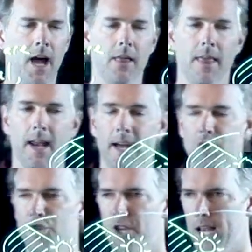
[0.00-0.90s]
and then I
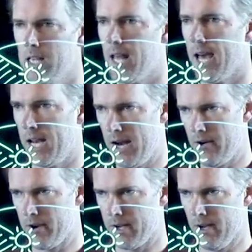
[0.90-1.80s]
shade that
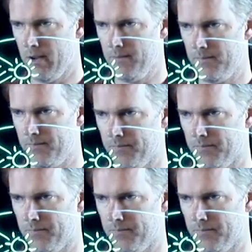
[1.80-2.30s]
area,